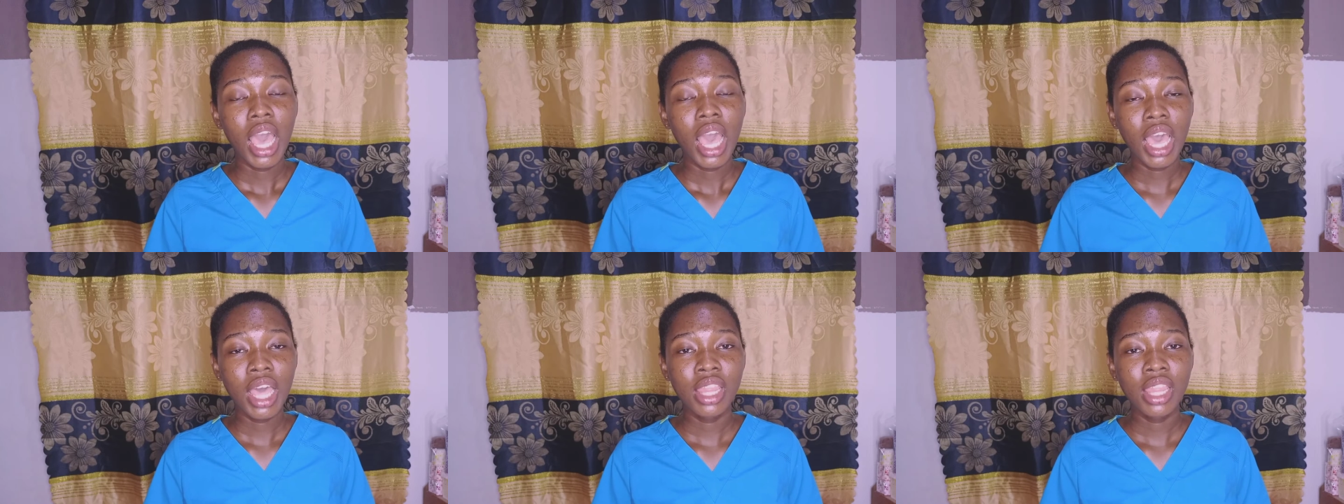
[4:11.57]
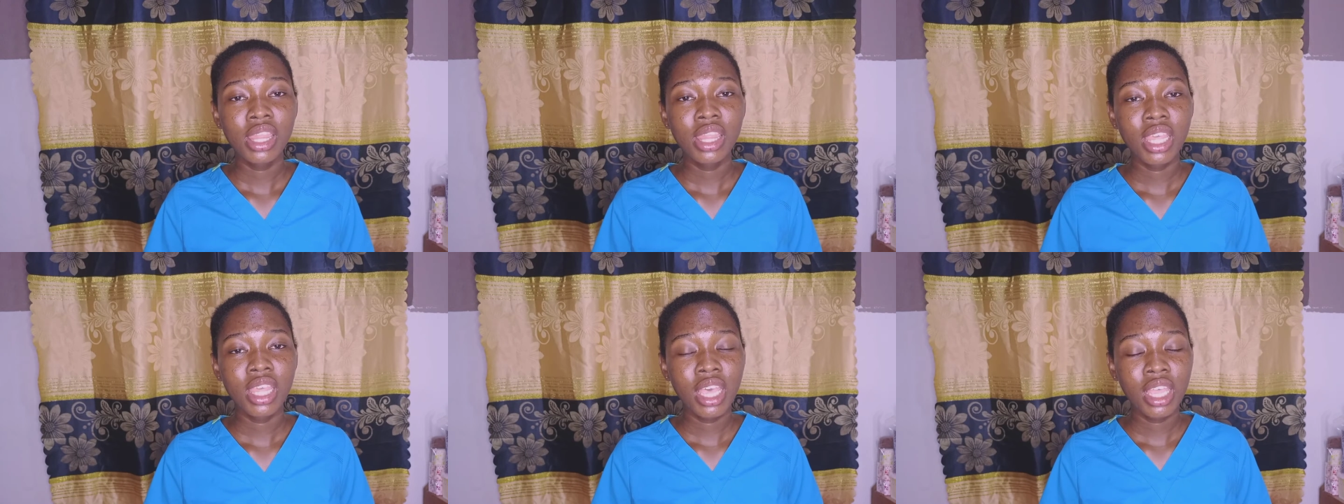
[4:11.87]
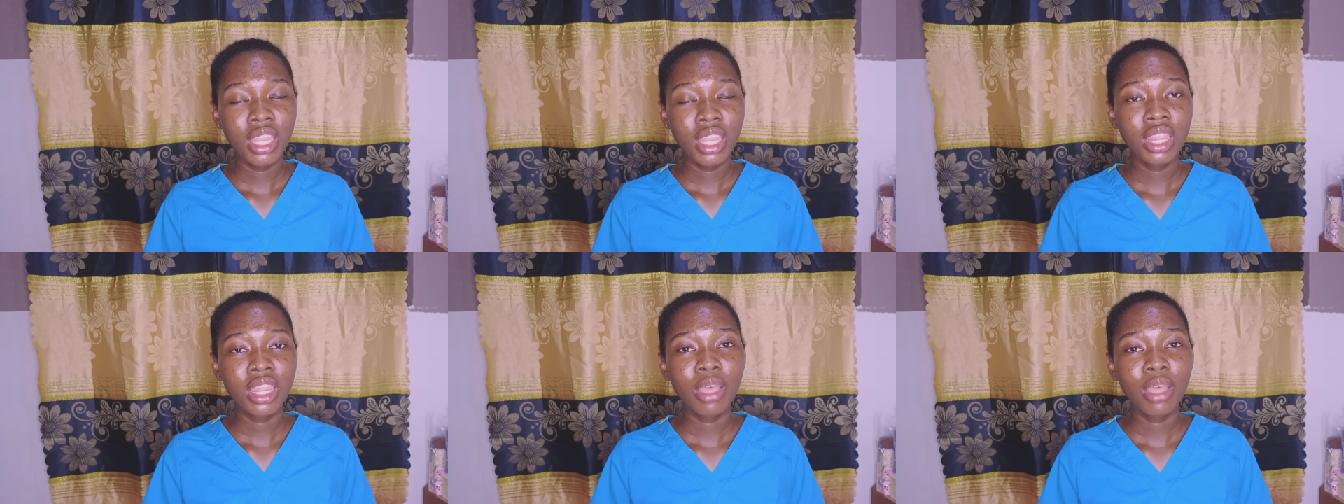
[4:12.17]
And
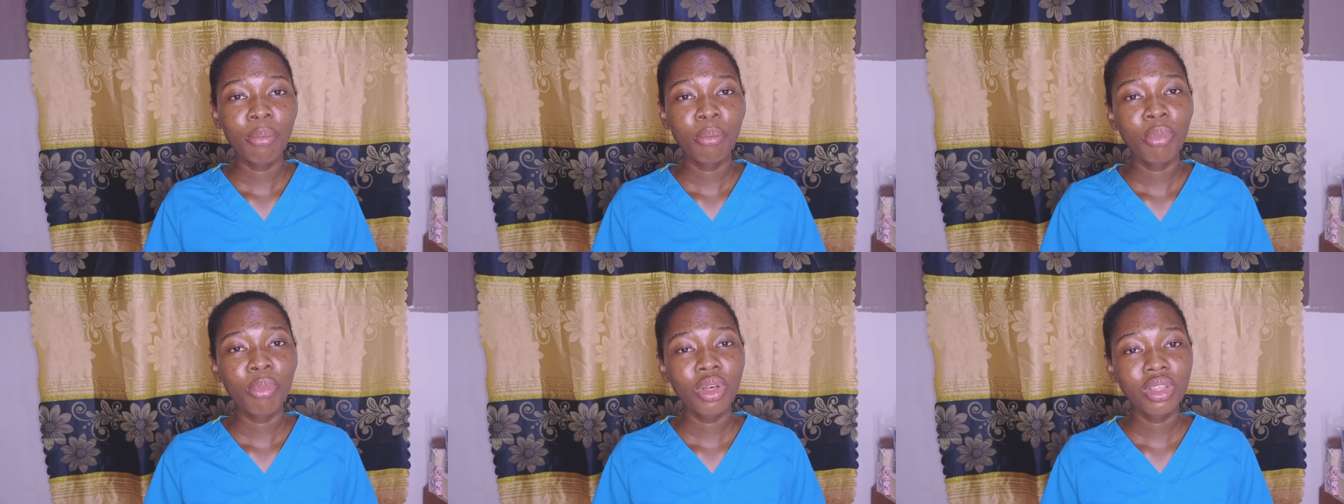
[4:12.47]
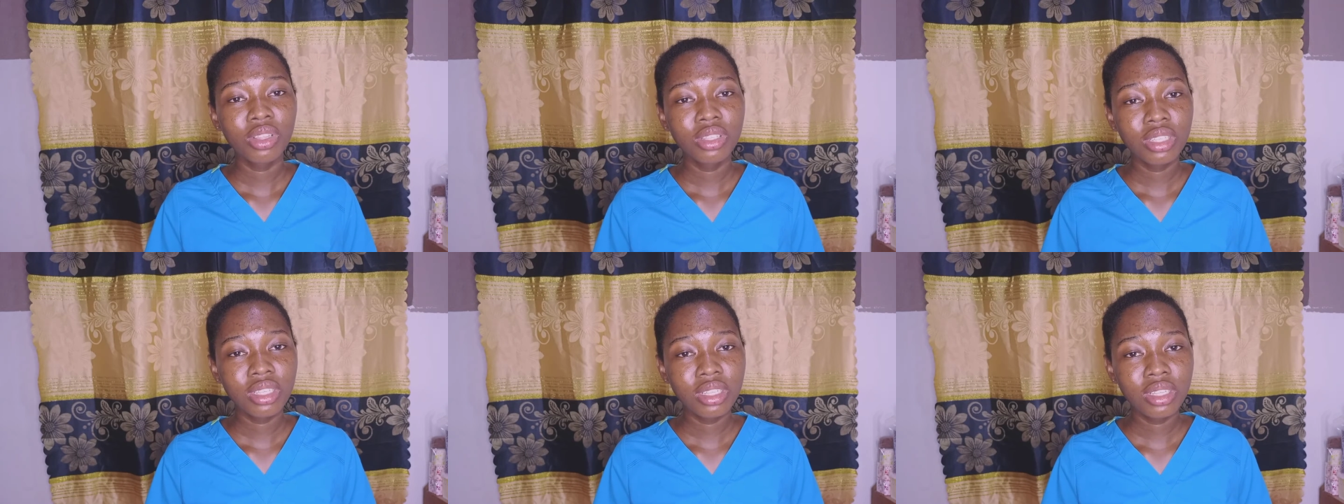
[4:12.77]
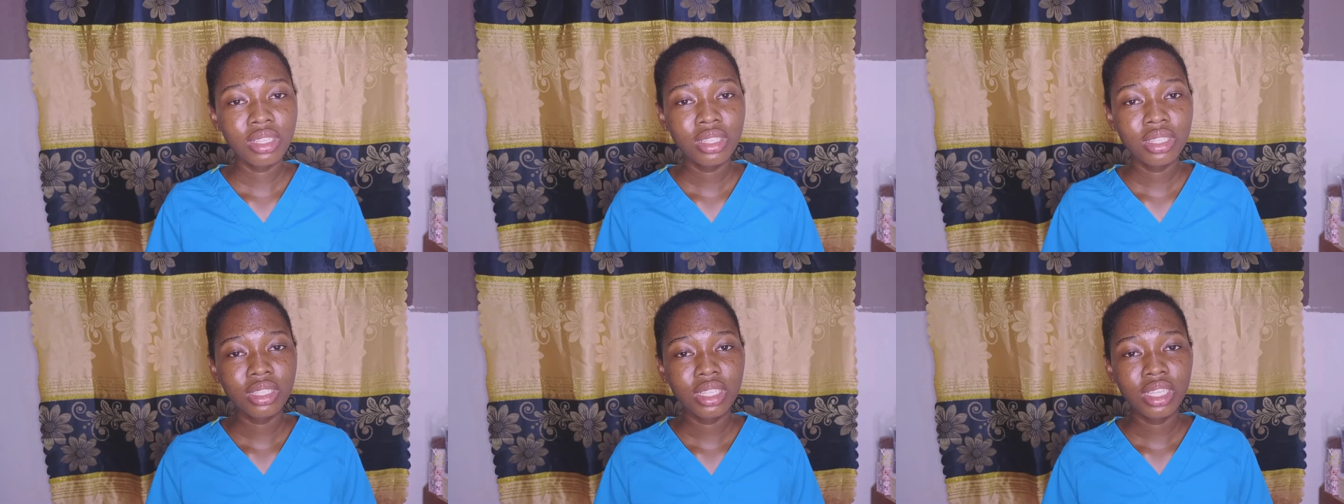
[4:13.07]
then the
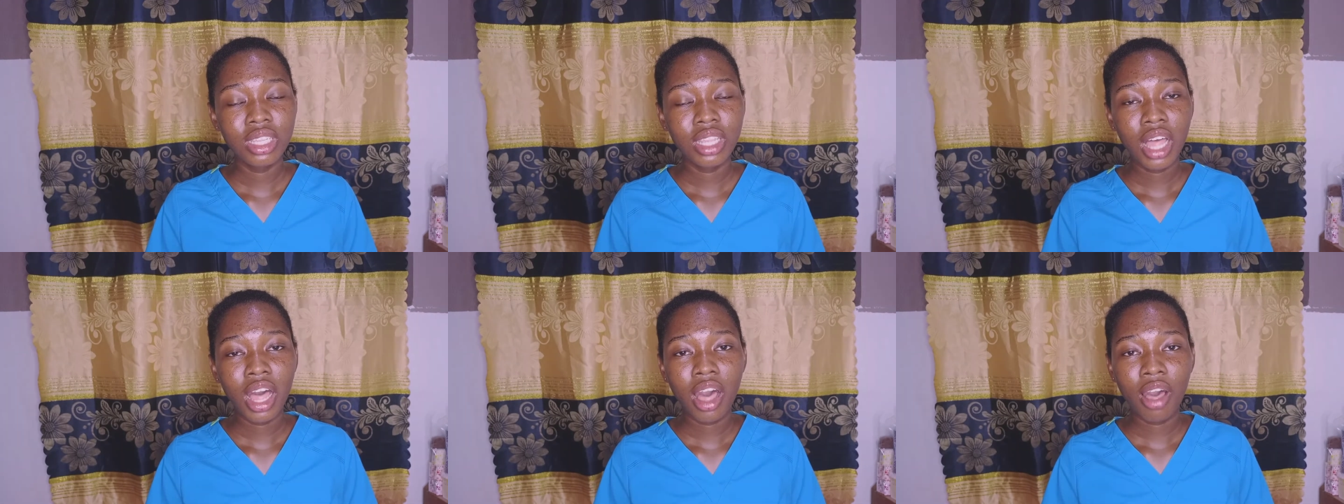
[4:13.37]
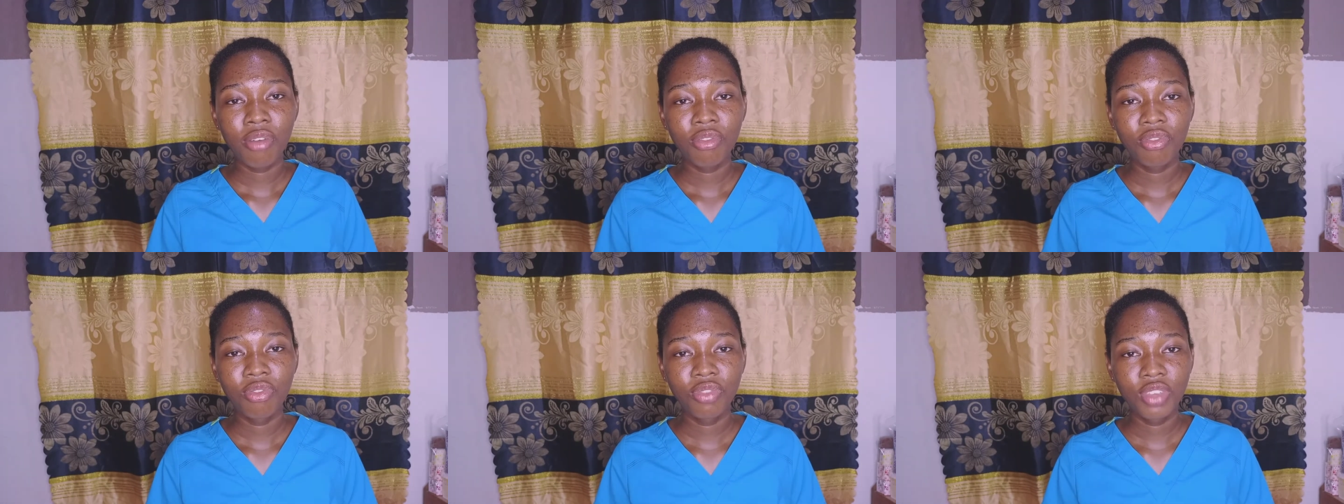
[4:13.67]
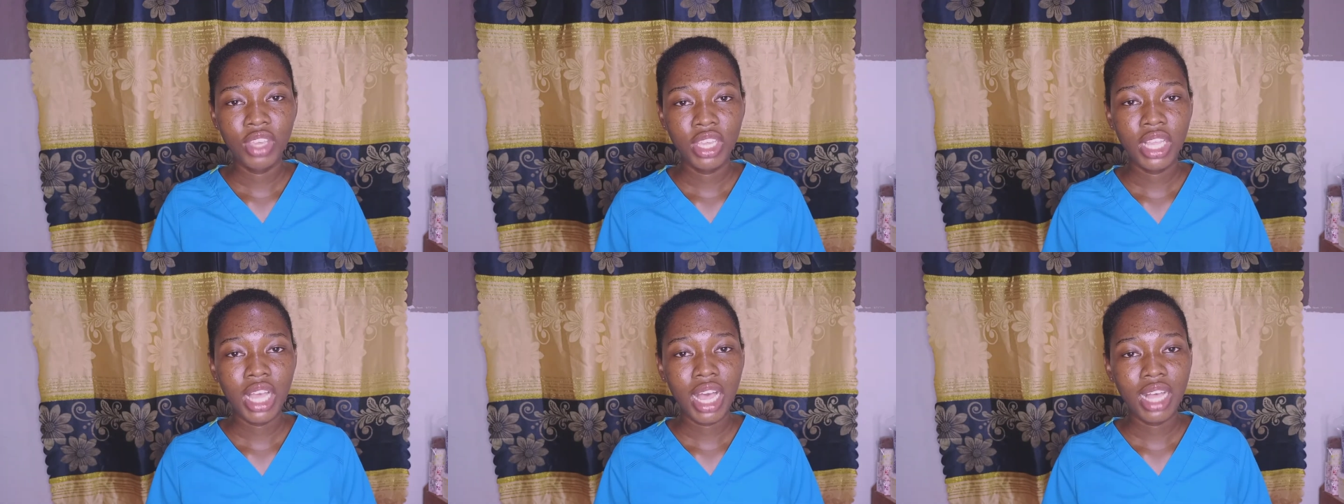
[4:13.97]
muscles in our
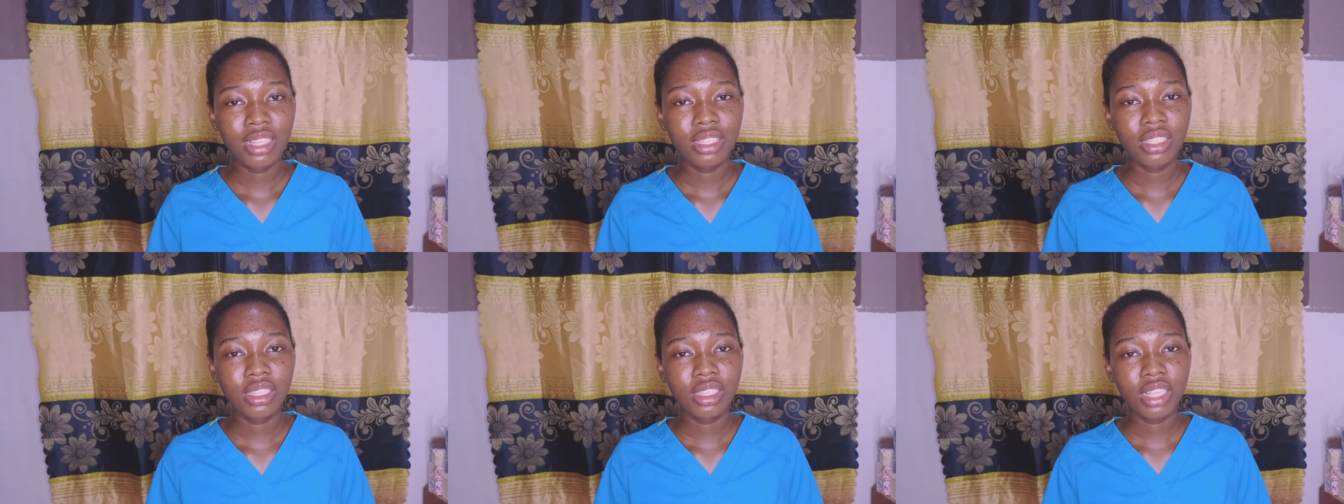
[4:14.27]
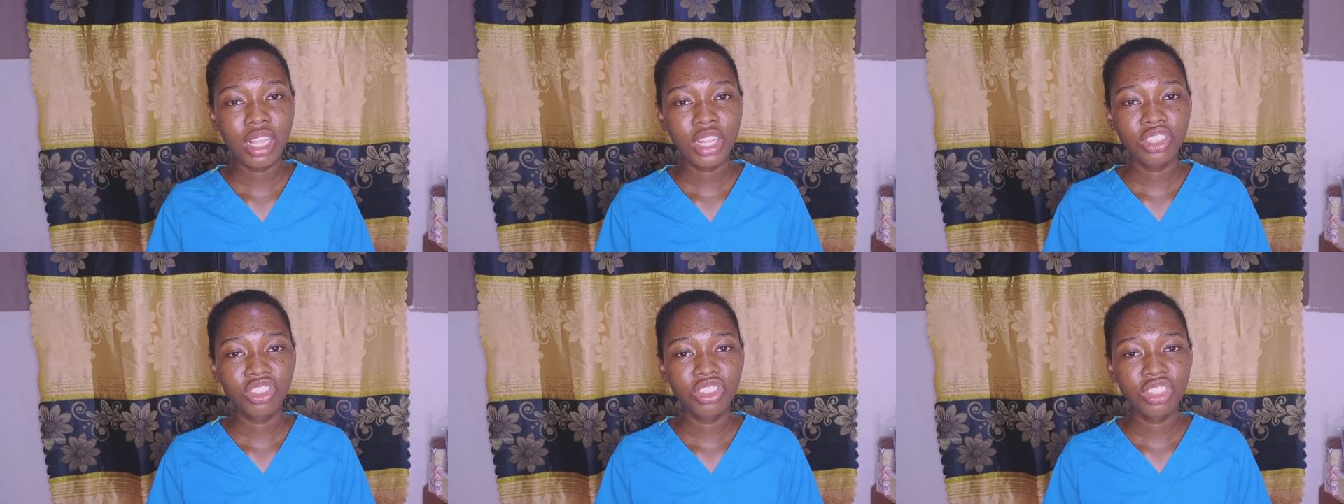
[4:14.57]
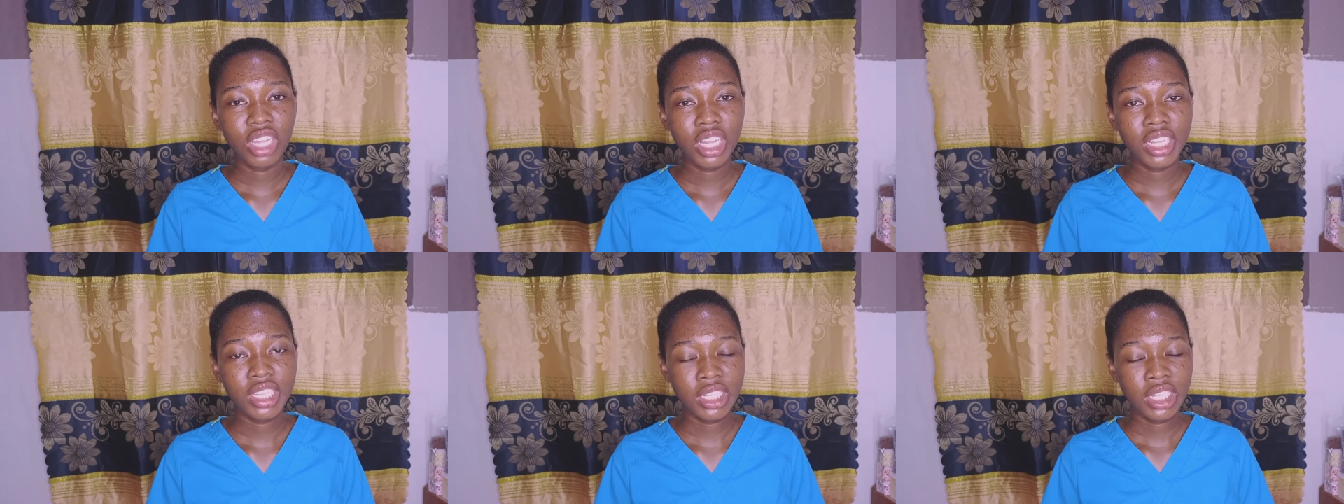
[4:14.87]
feet are such
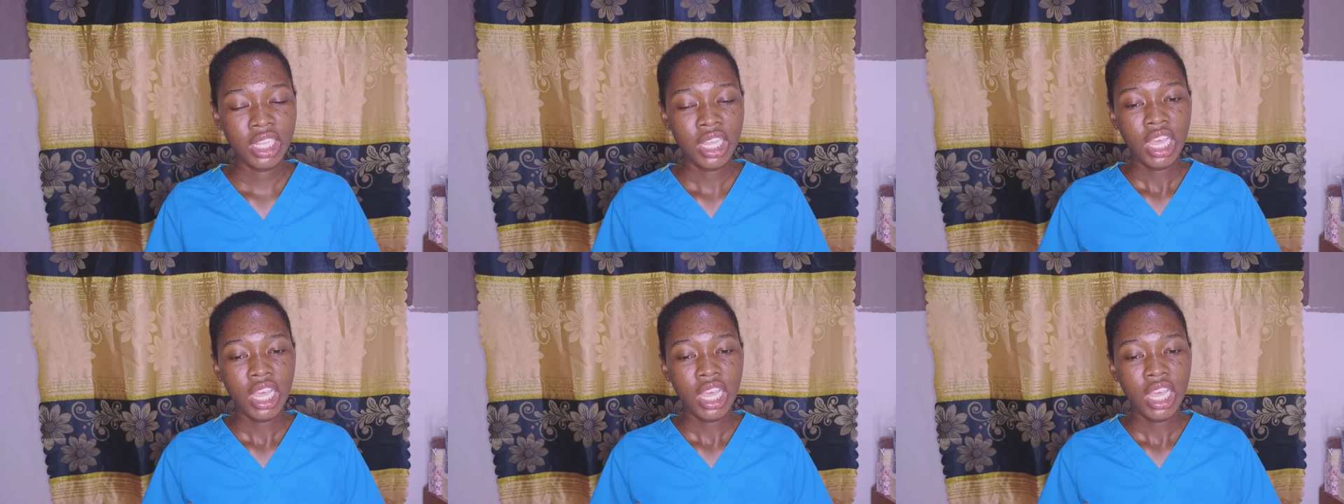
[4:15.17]
that